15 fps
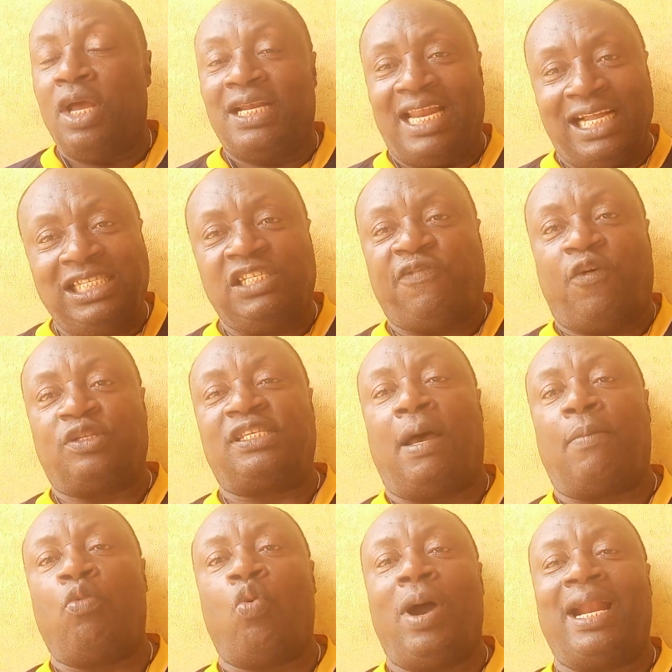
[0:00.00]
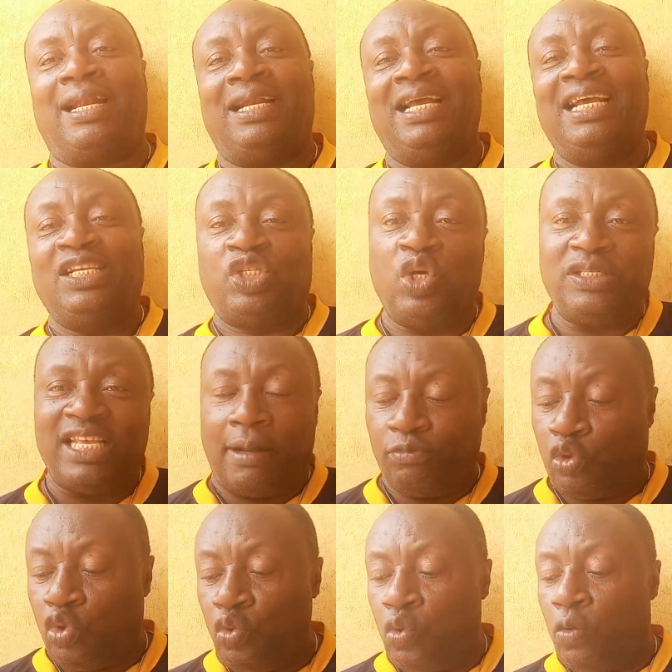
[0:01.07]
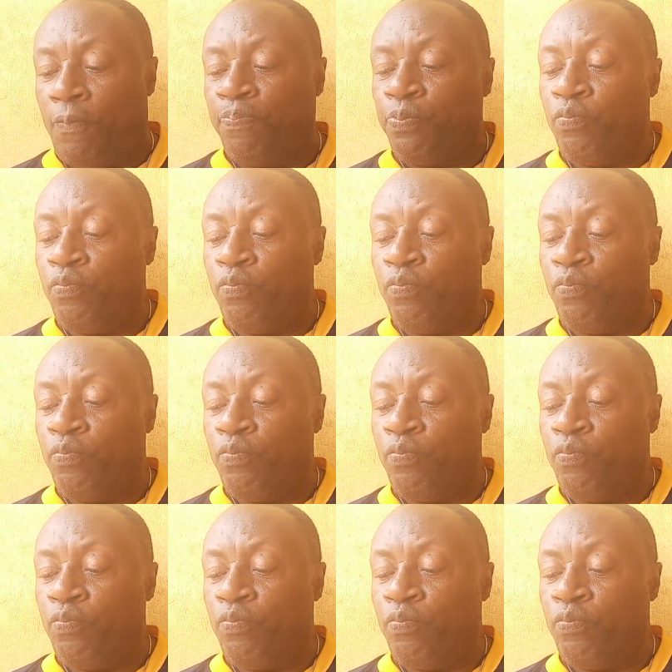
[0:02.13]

That is for Psalm 1. So Psalm 2.